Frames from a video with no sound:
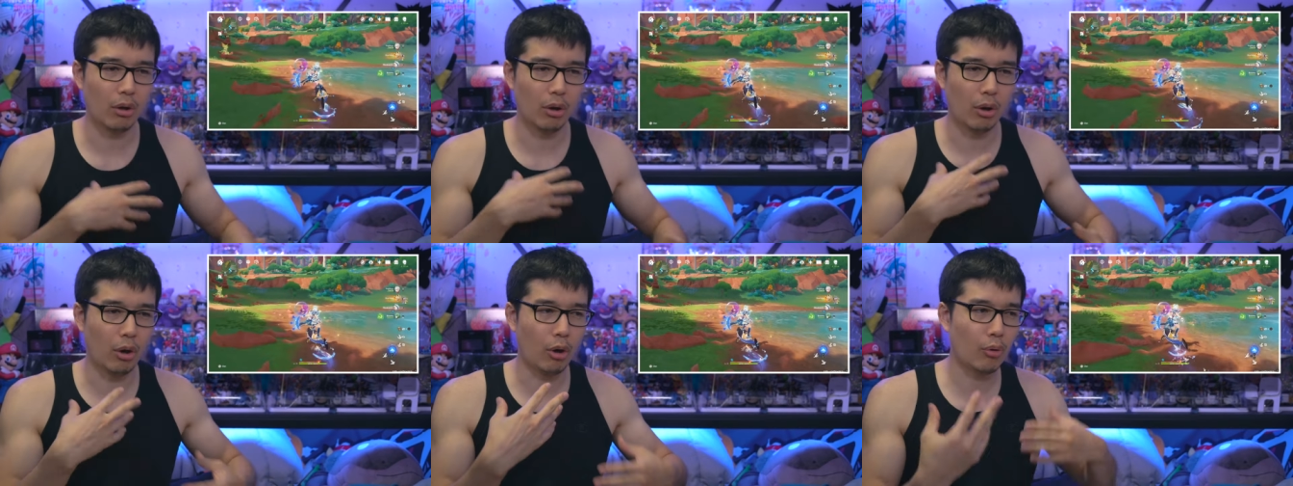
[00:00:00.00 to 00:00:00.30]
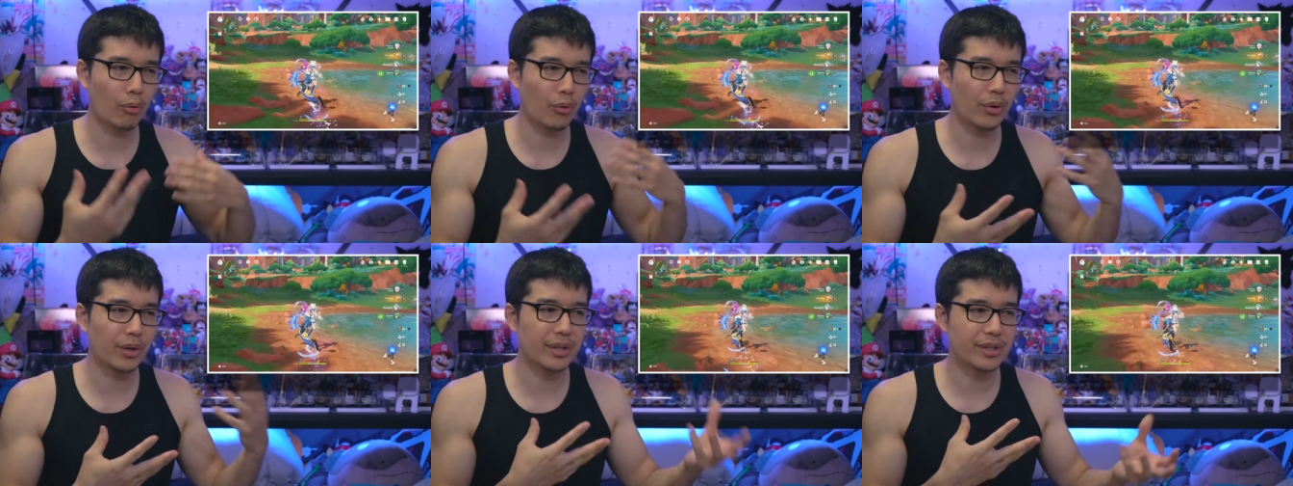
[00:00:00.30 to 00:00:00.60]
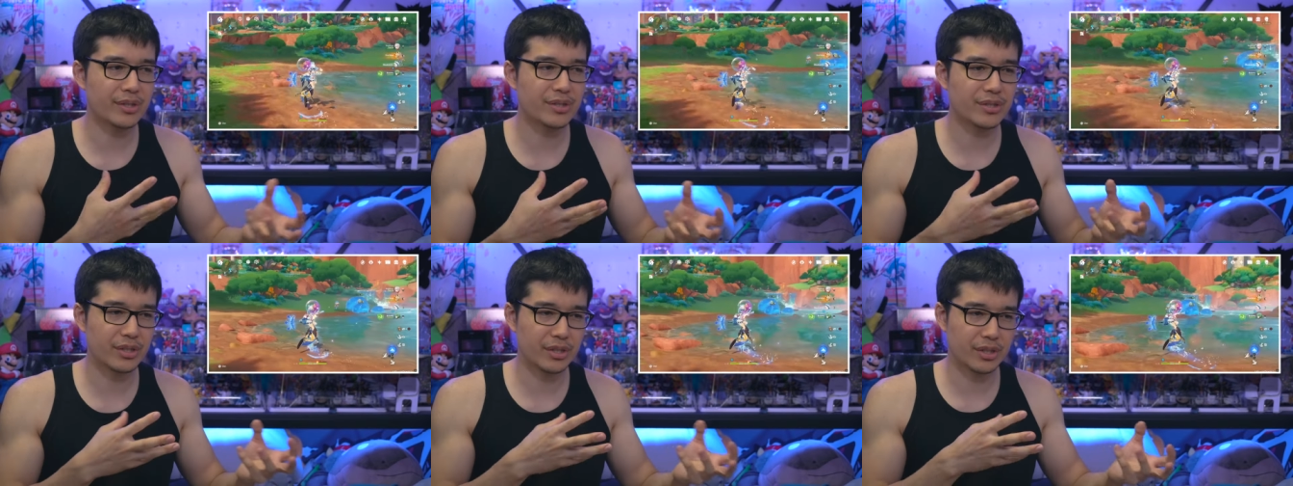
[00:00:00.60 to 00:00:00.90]

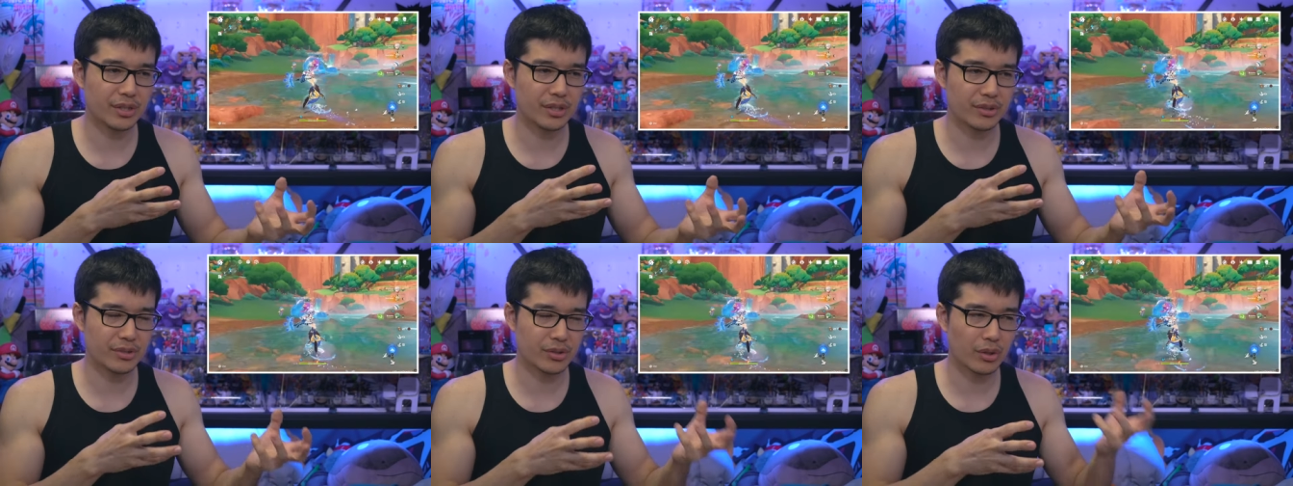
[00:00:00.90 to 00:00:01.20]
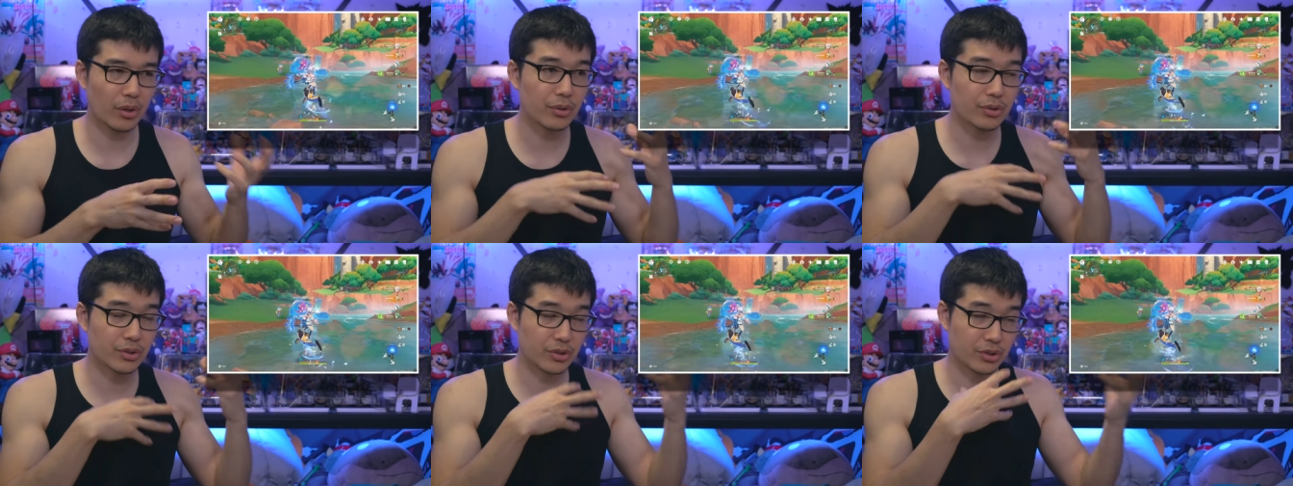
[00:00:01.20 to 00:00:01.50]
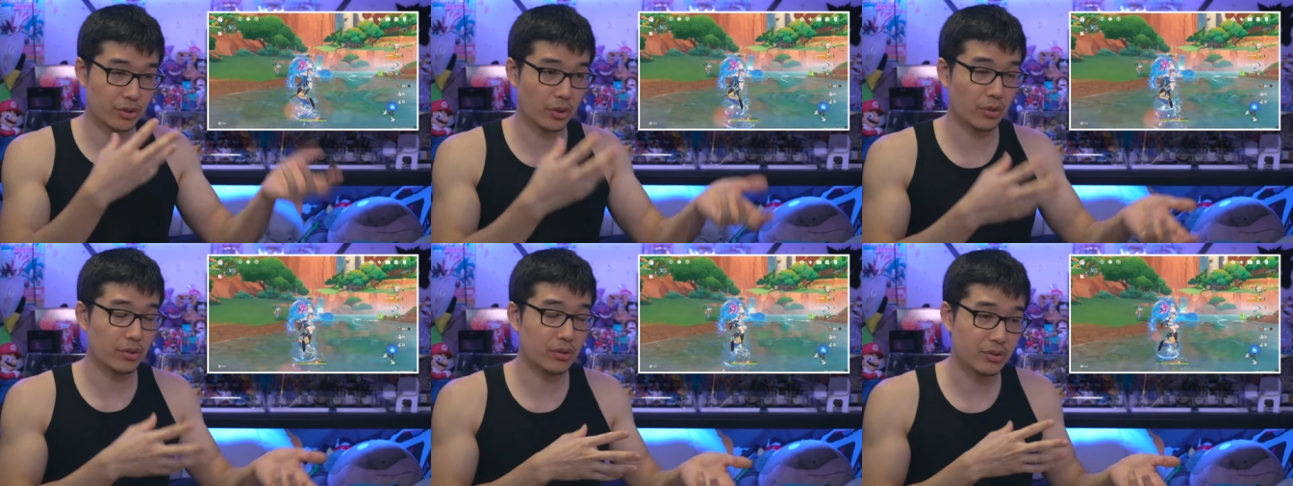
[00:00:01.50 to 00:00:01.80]
already see start
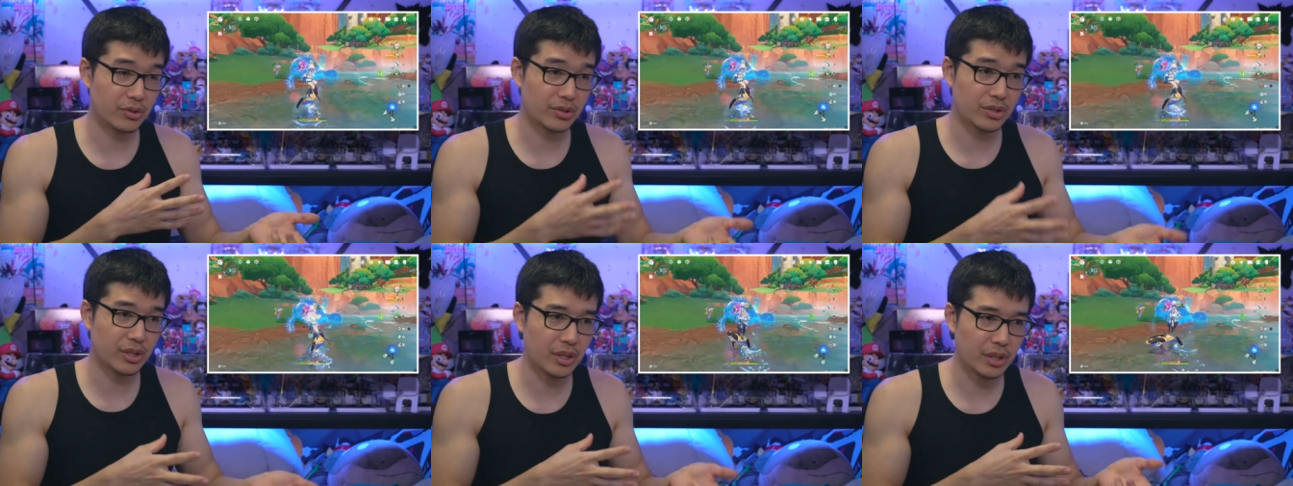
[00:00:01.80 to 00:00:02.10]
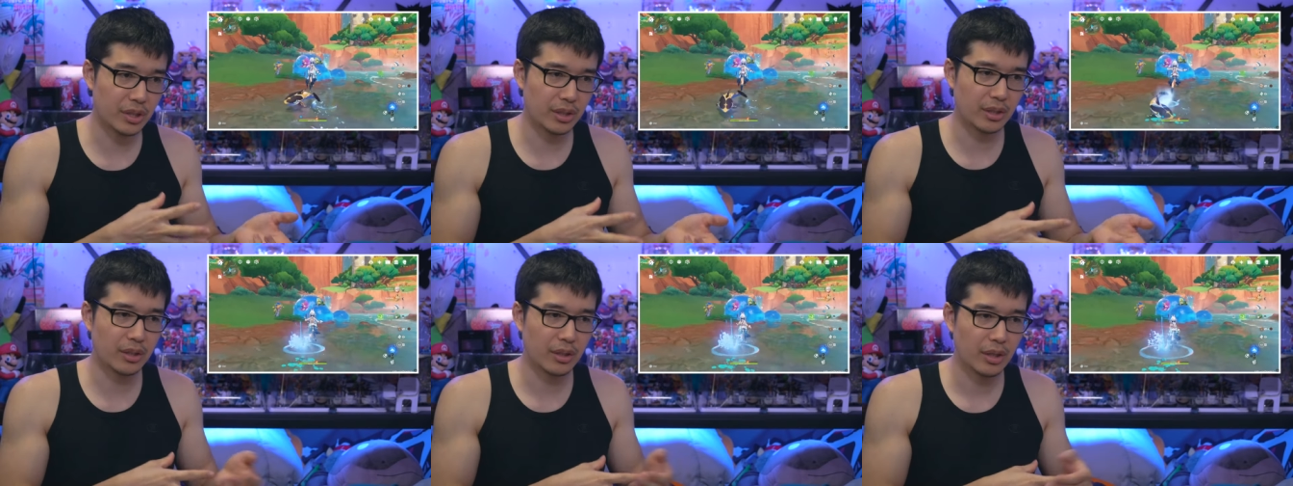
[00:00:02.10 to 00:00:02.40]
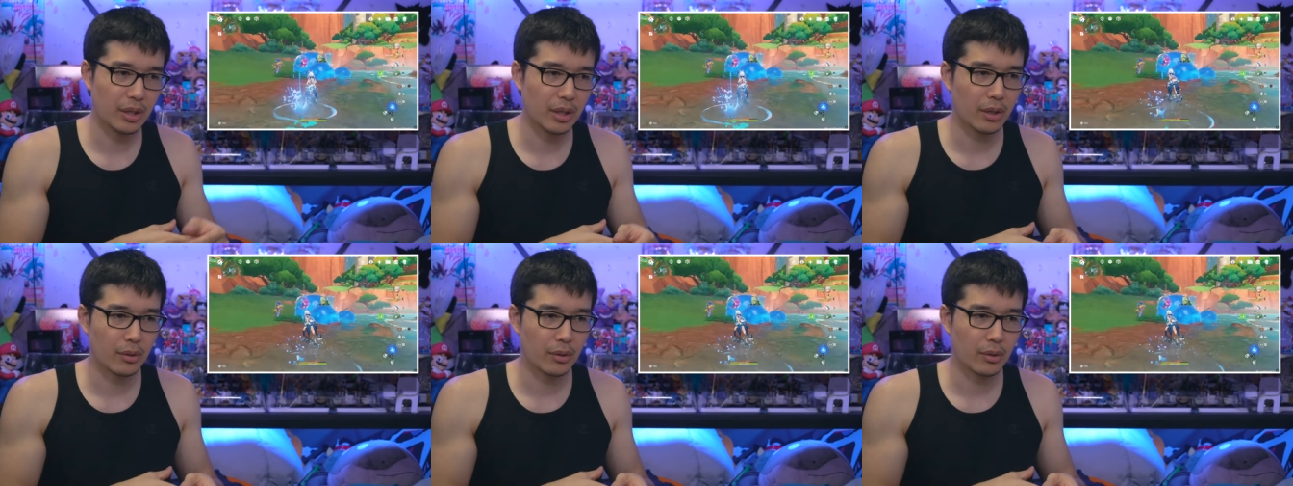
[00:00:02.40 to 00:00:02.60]
start to see